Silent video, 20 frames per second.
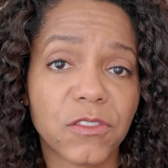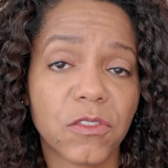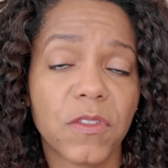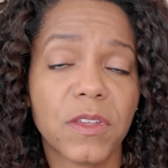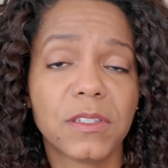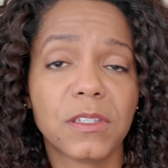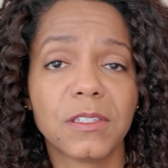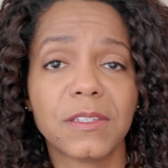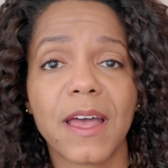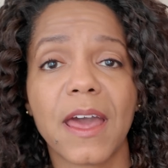So
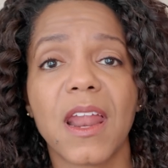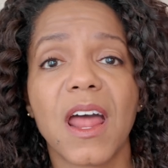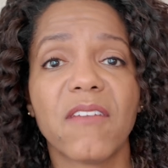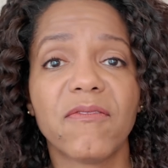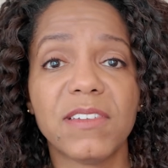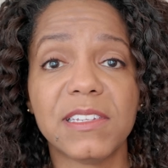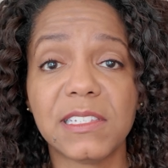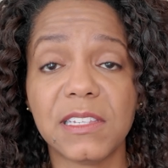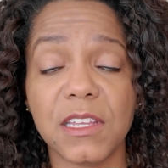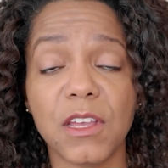this is not
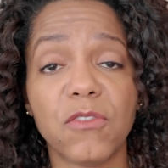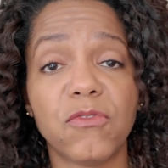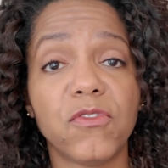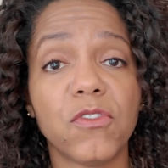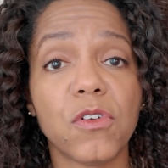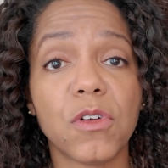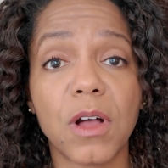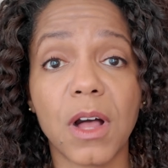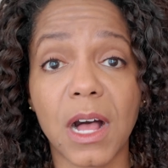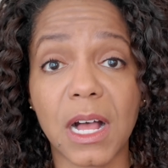obviously a
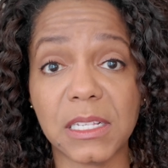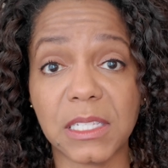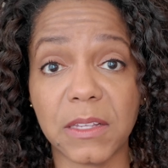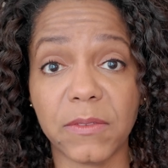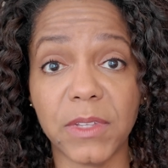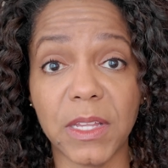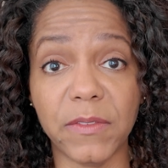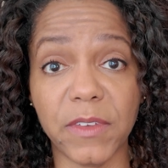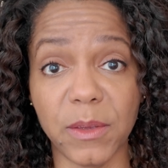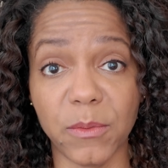full cost
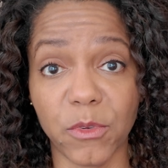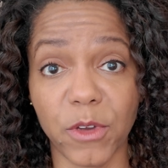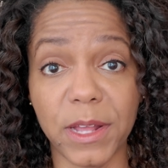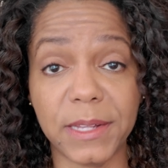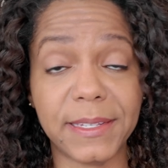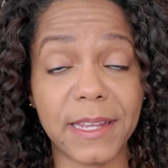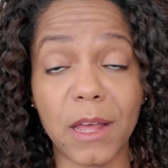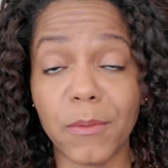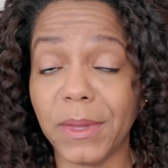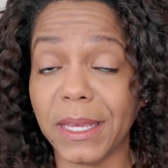of living
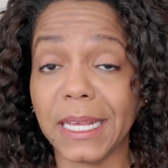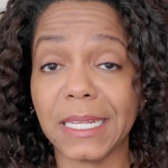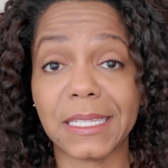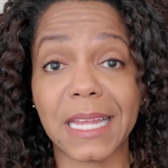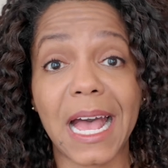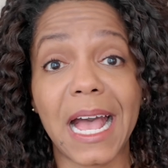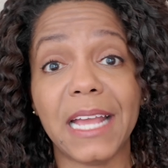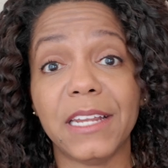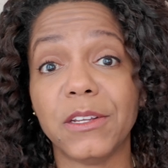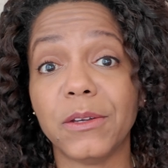breakdown because
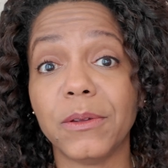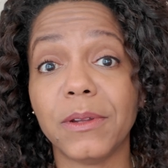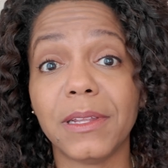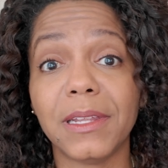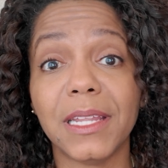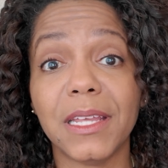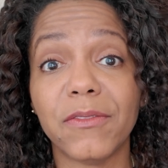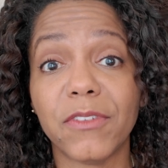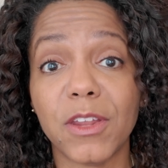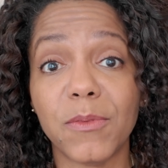I don't
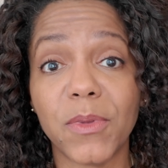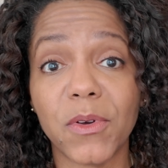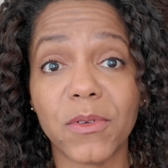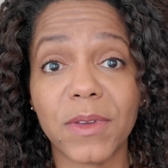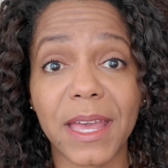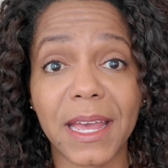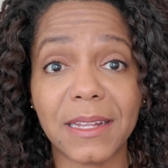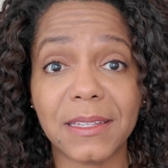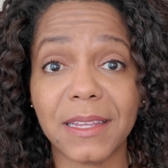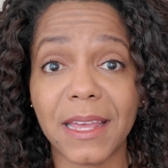live in
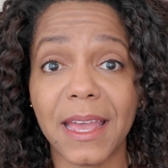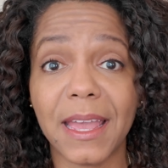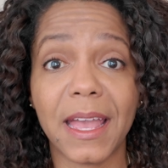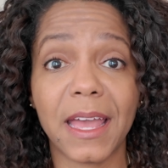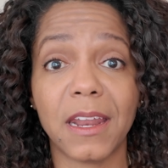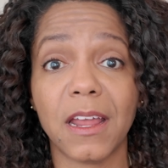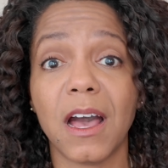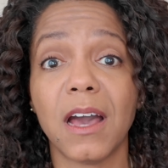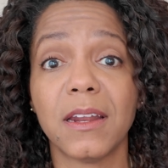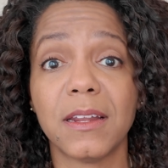Boquete,
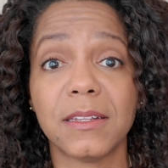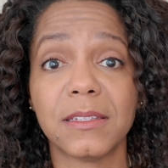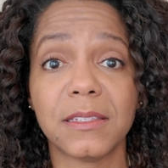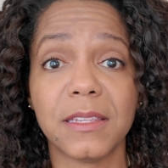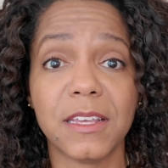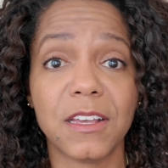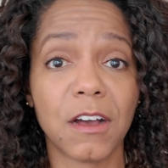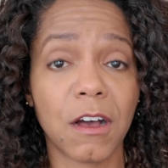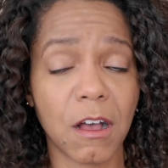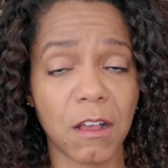and
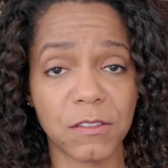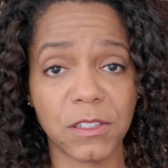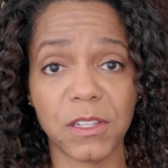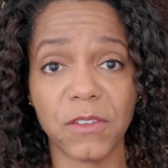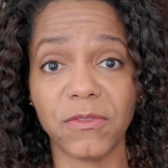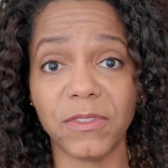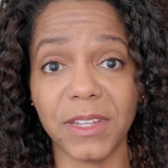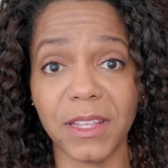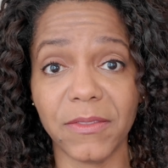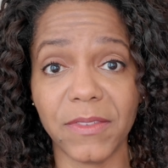honestly, cost
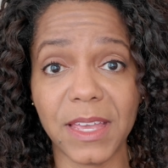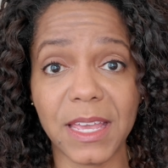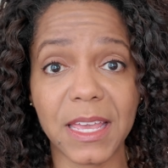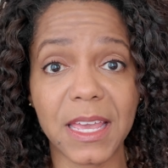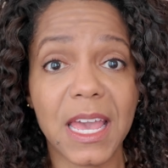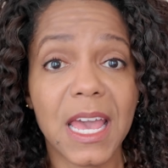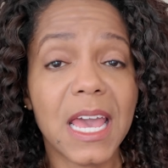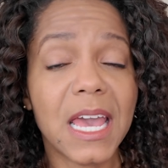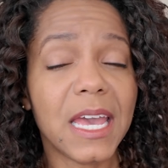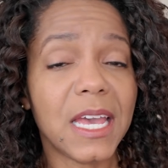of
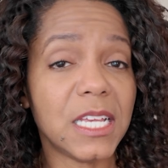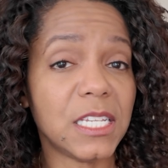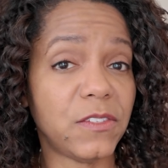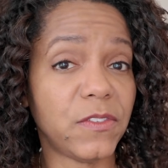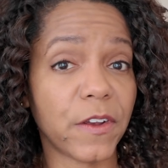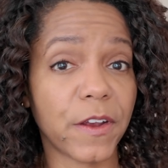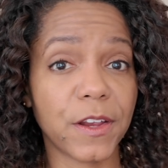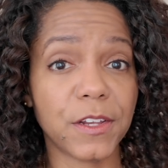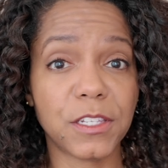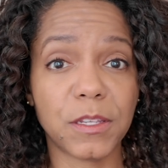living is
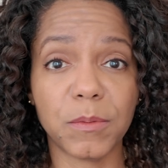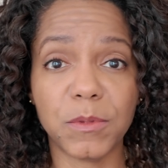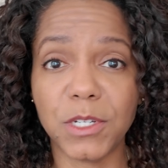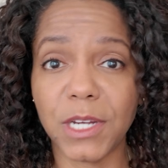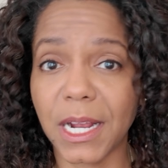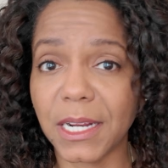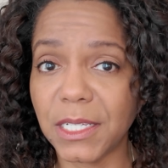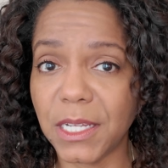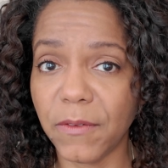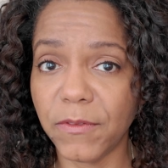very
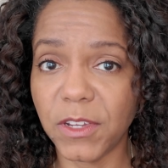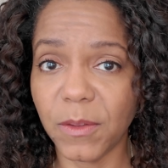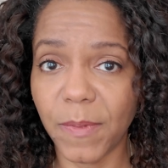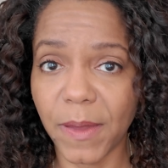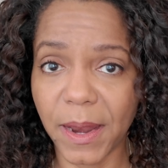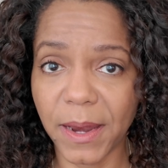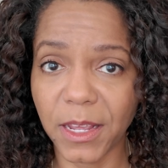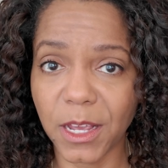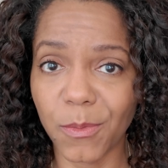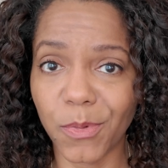subjective
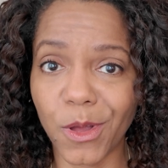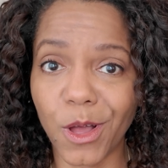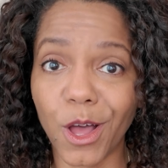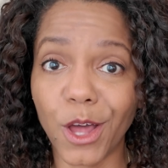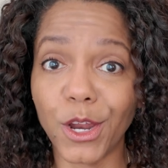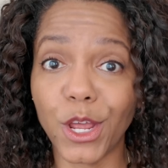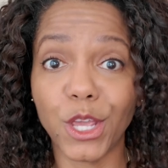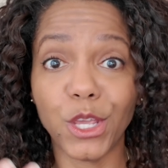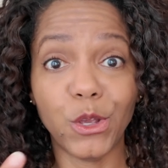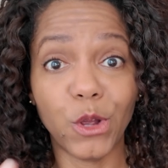depending
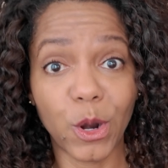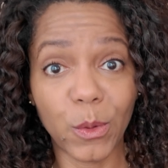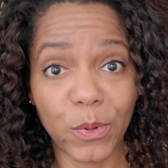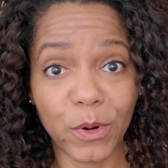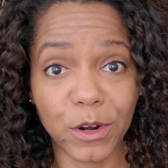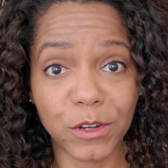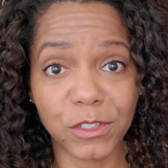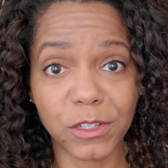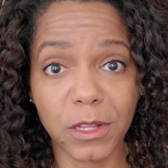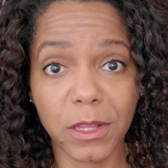upon your
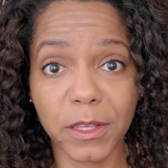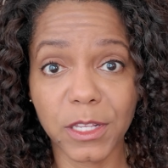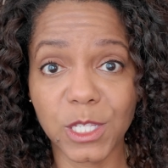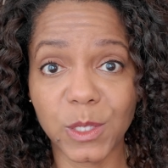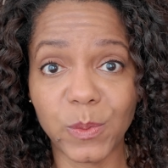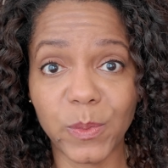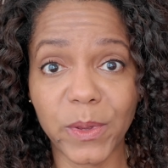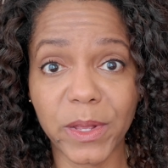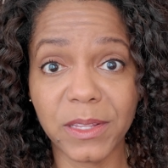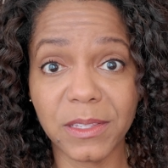personal
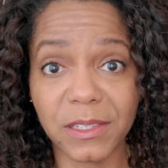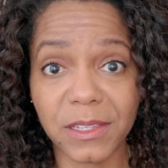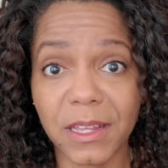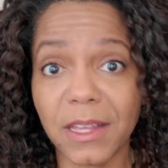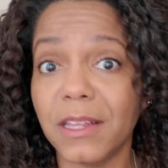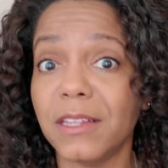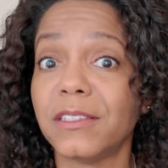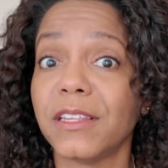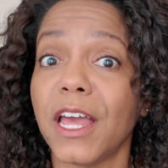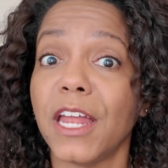
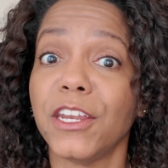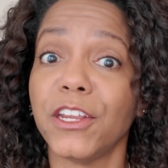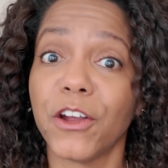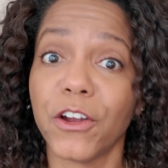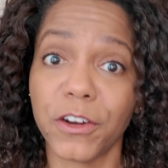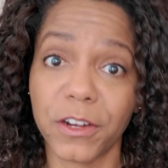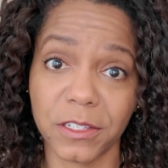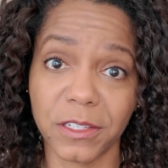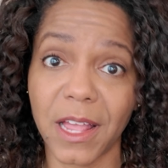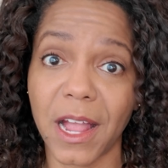expenses and
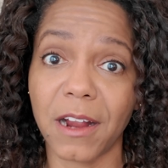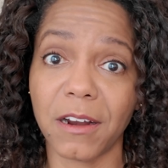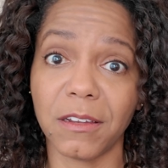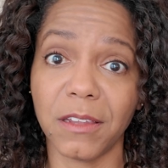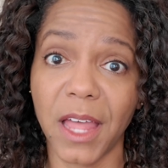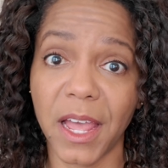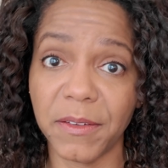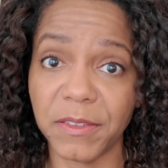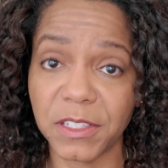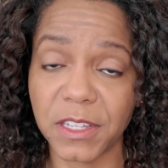your desired
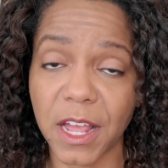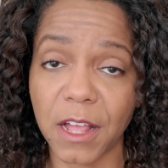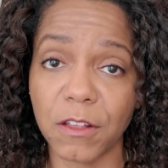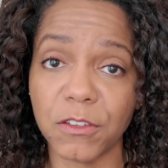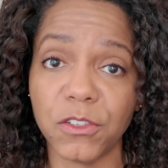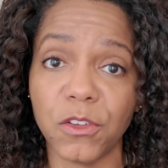lifestyle.